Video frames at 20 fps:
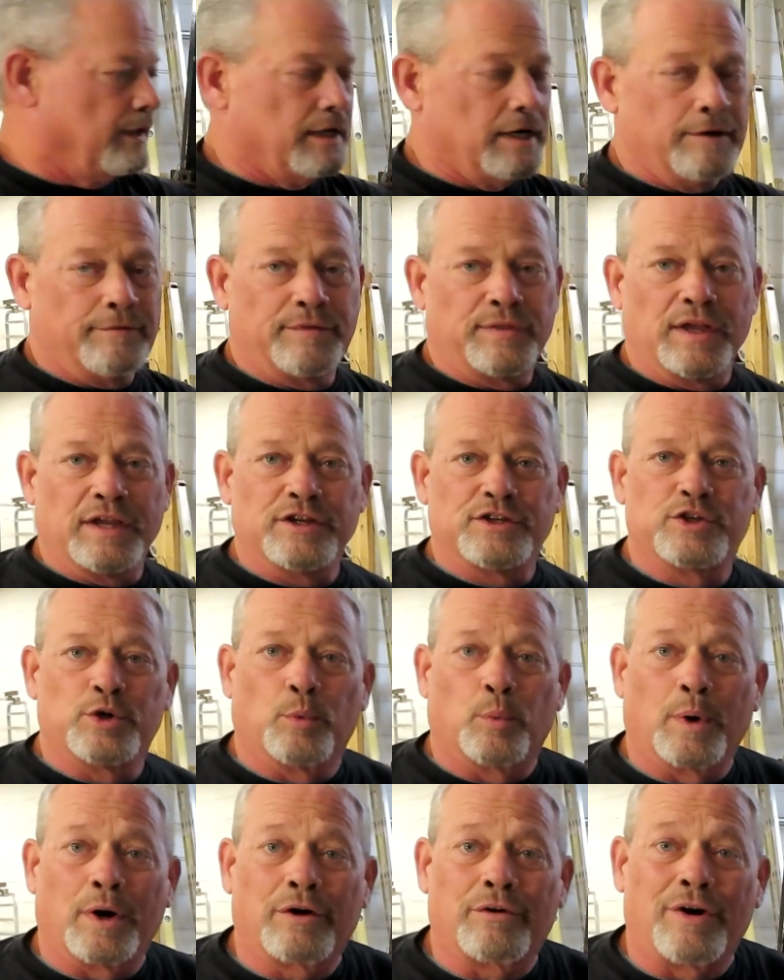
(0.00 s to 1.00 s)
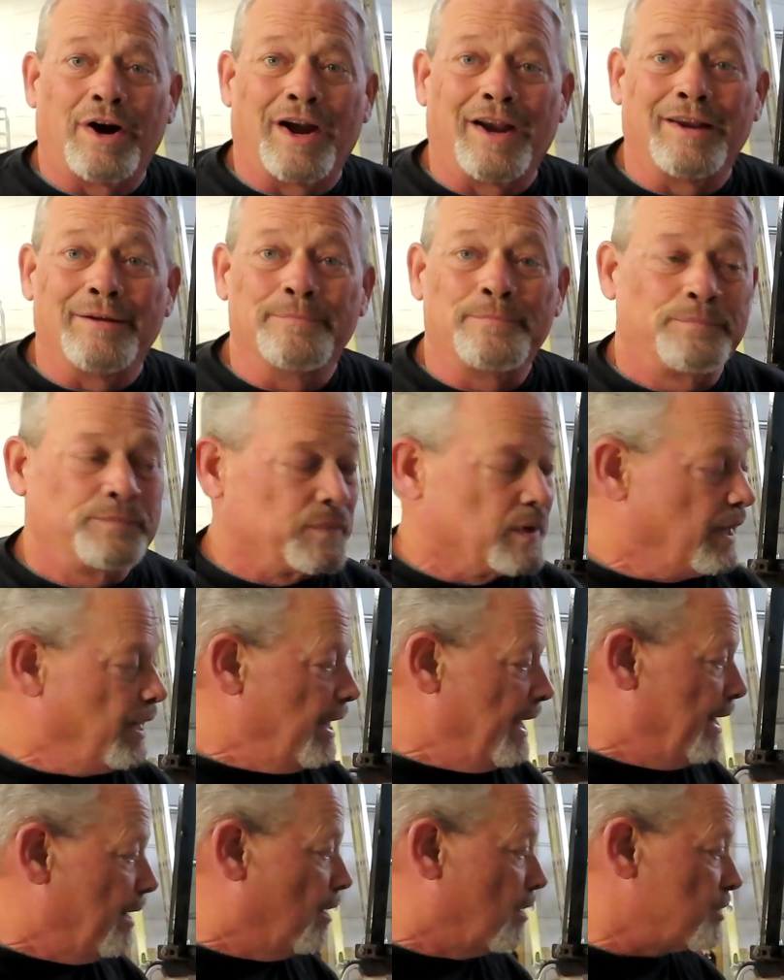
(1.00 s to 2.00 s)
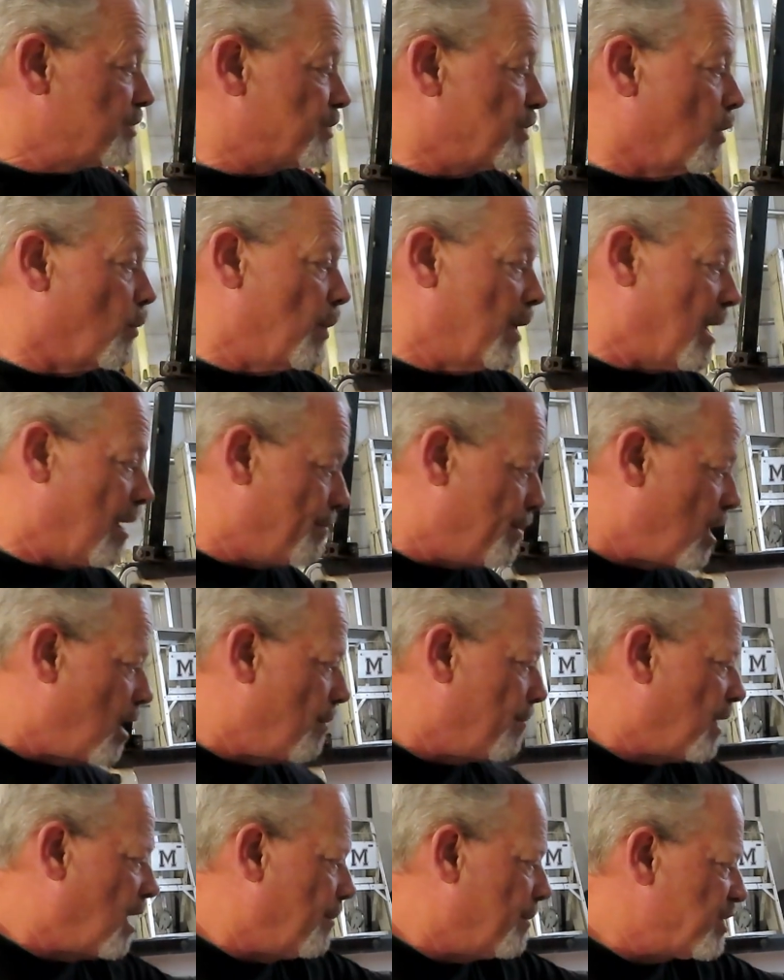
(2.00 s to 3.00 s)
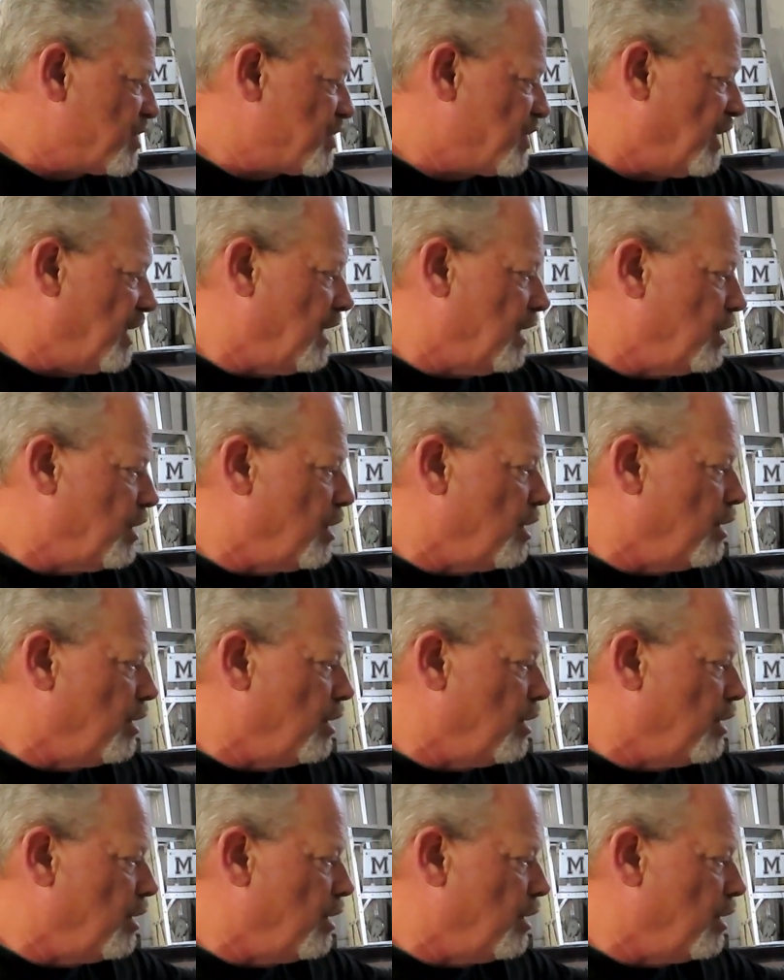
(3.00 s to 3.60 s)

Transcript: and everything should work right. And also, when I bought my machine